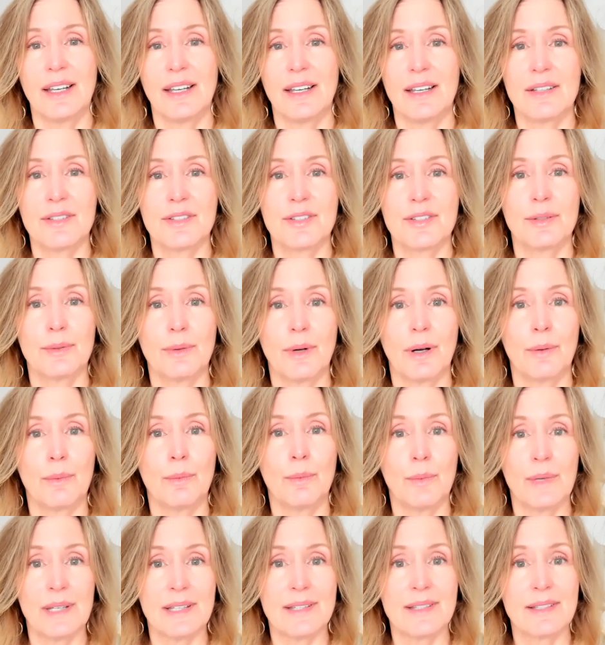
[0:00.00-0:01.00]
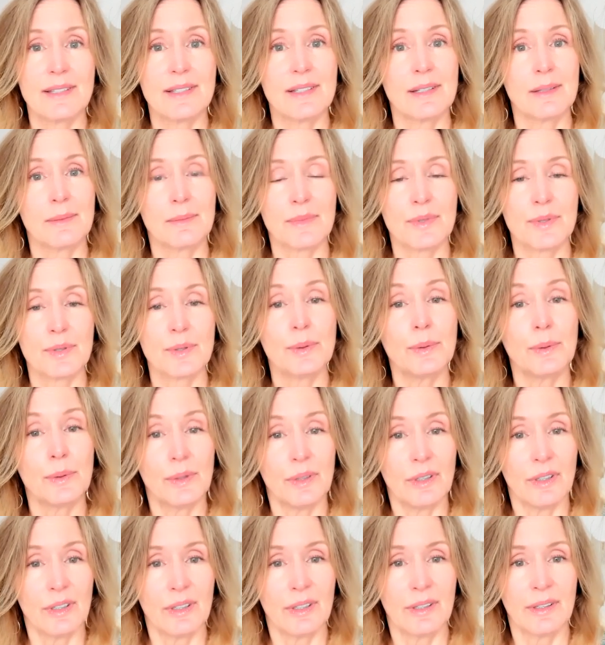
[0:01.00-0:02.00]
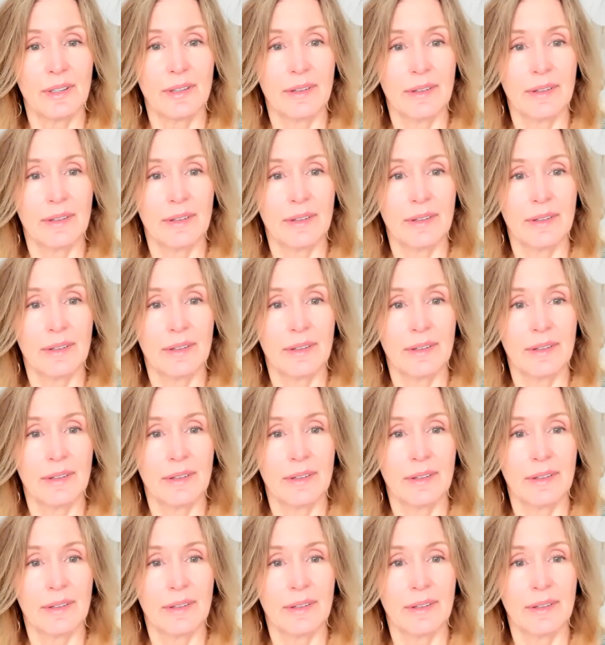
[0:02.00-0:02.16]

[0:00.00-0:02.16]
into a wisdom school.